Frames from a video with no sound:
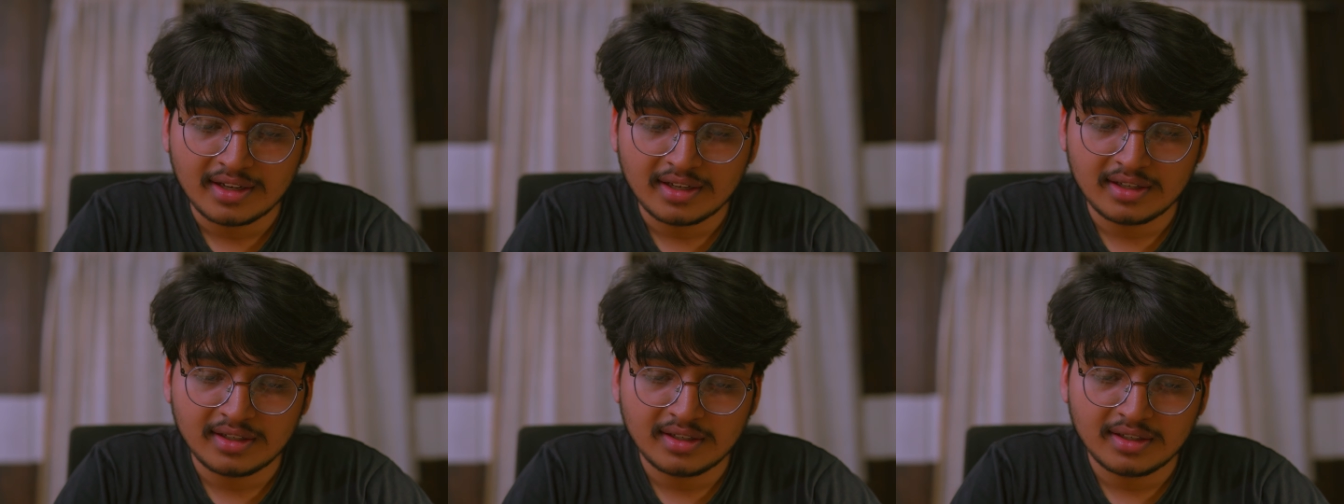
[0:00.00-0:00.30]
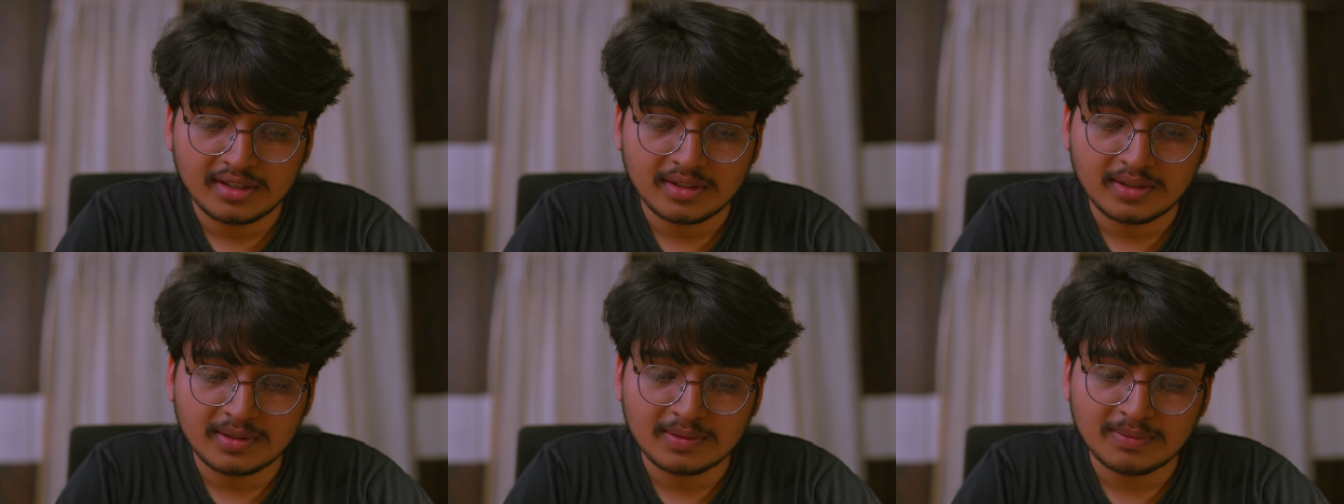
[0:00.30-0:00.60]

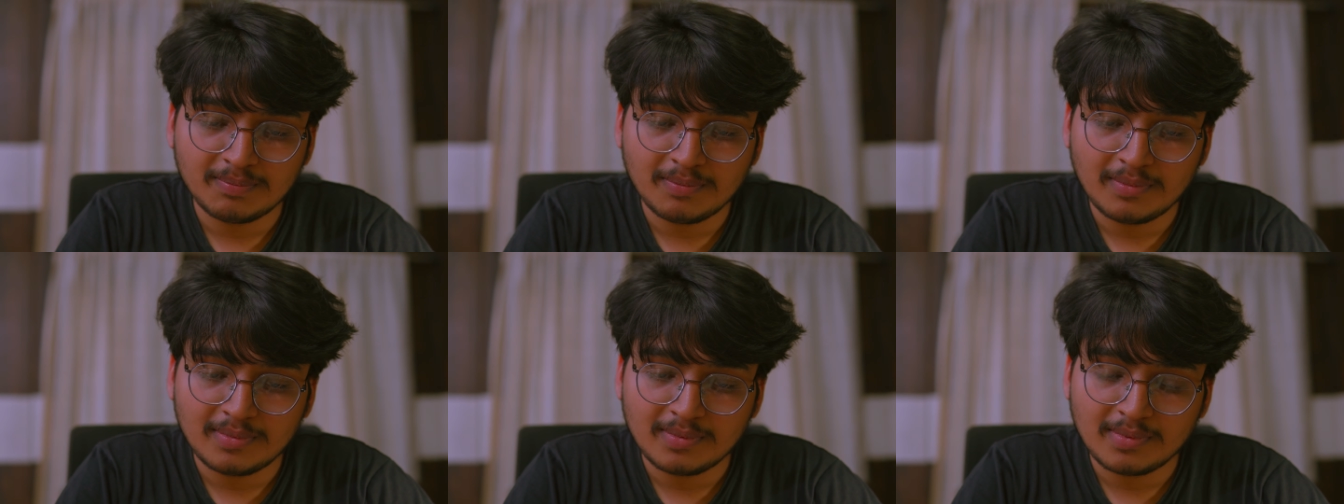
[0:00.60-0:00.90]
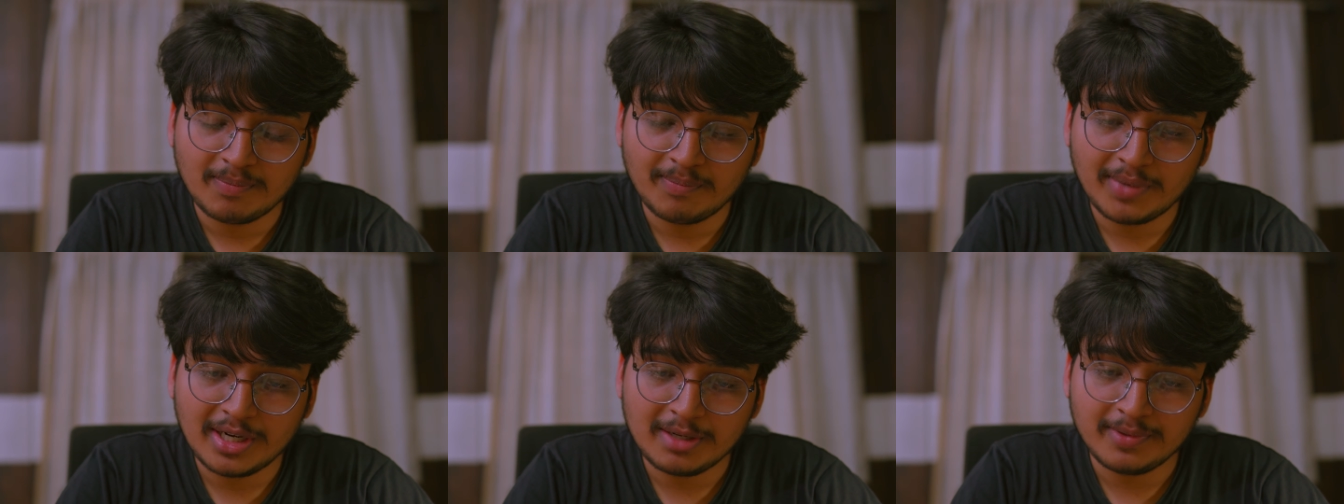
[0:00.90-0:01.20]

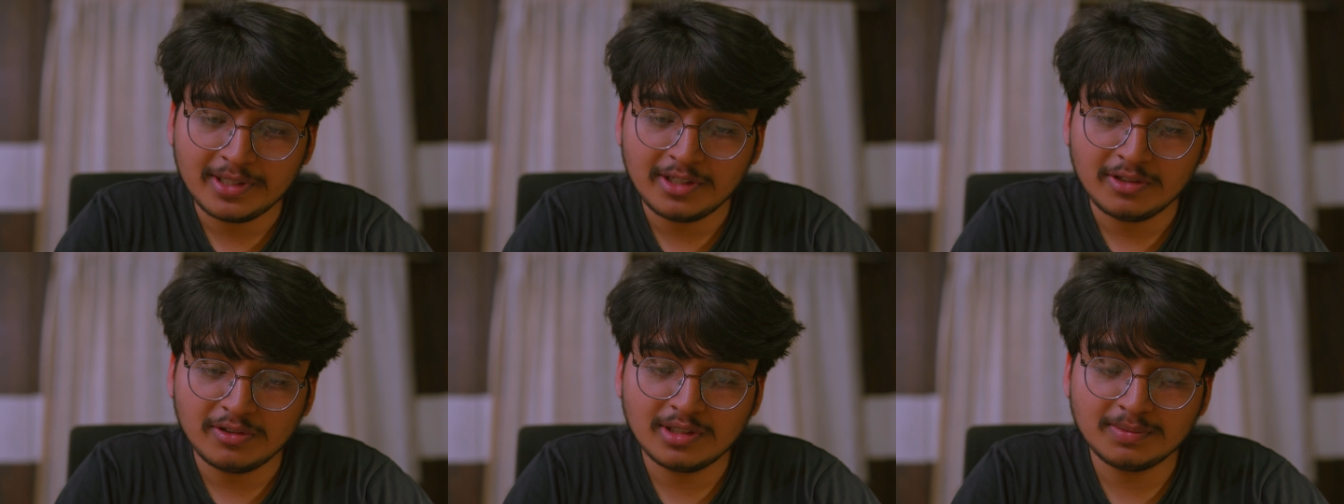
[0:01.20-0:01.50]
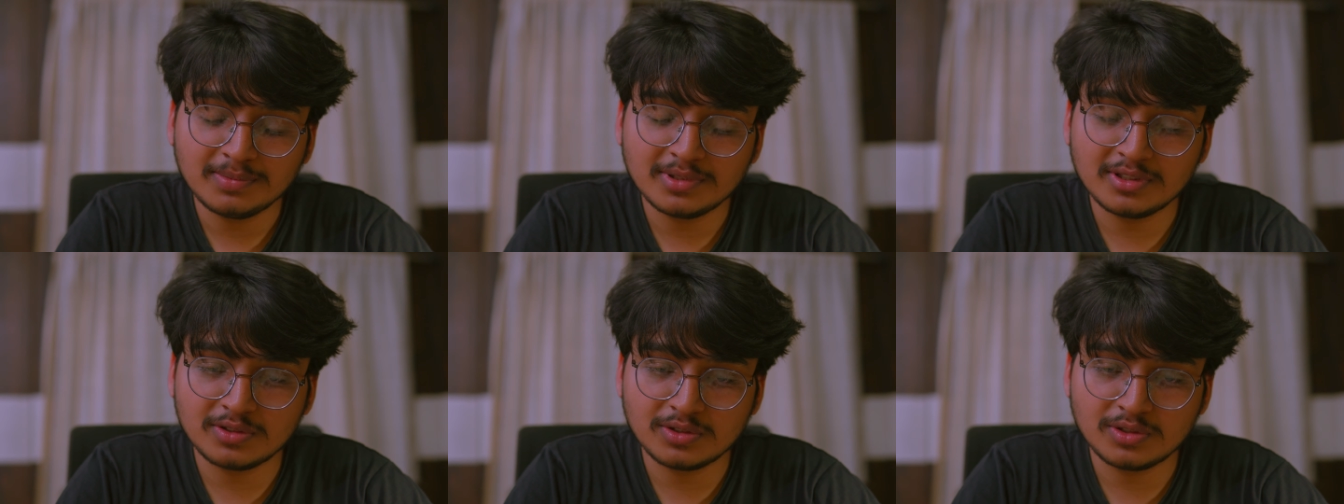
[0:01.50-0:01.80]

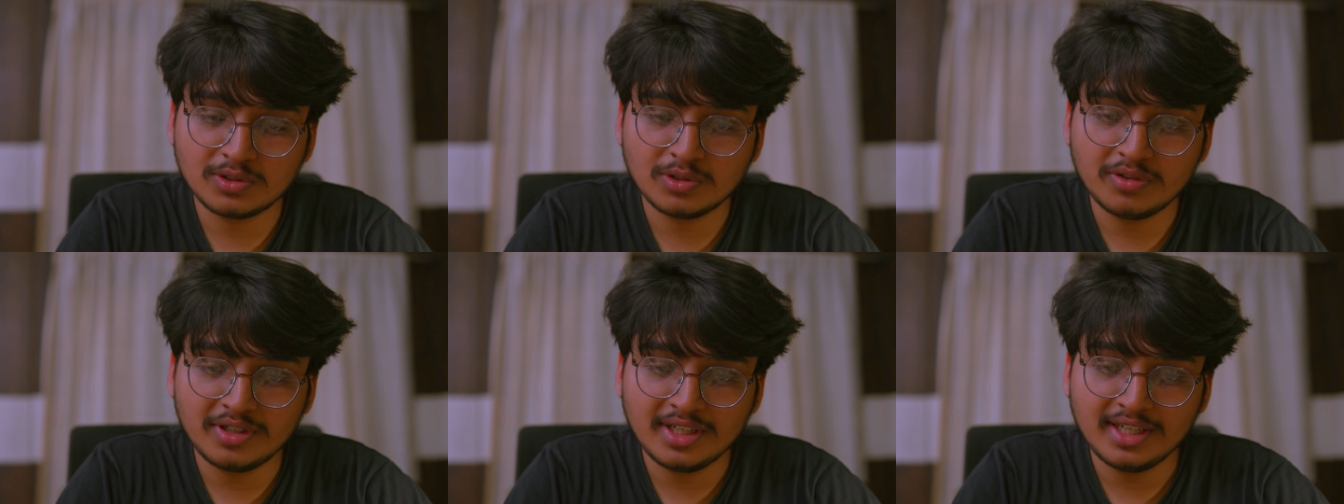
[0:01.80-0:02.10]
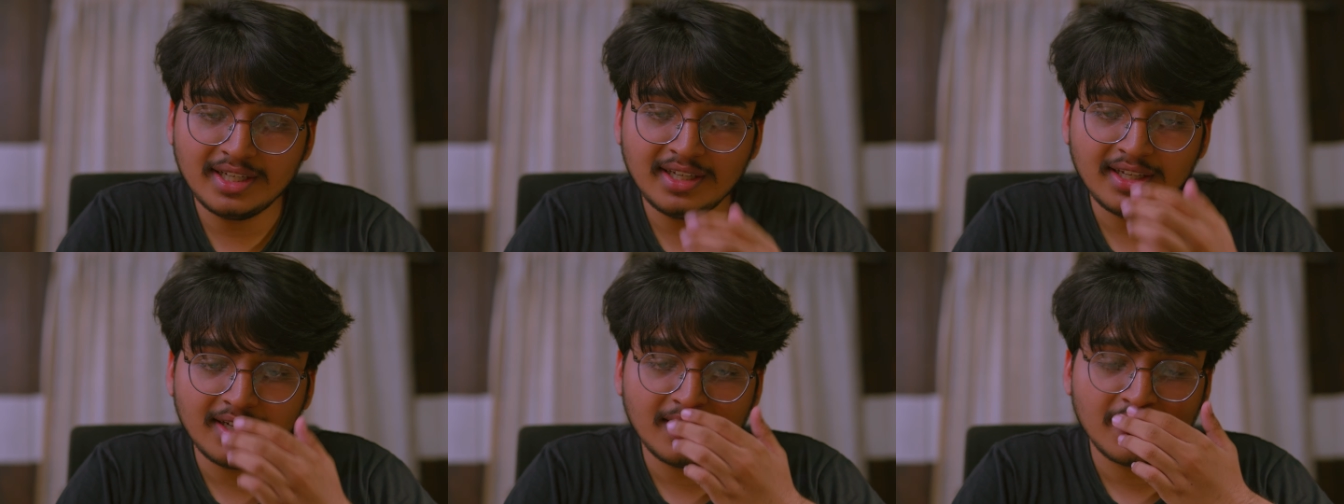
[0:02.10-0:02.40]
Bramayugam's
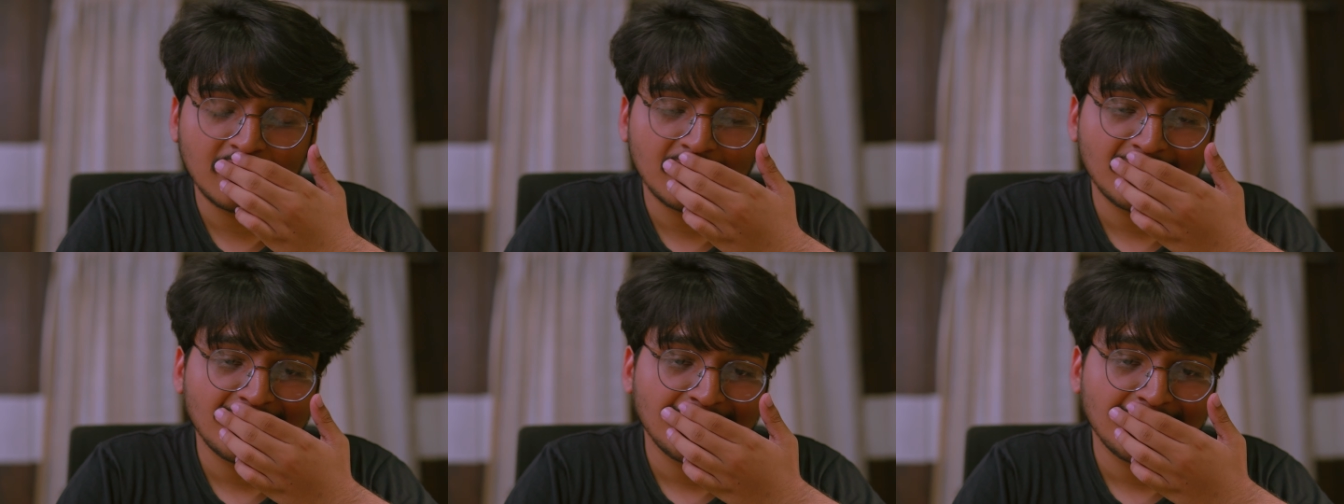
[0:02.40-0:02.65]
story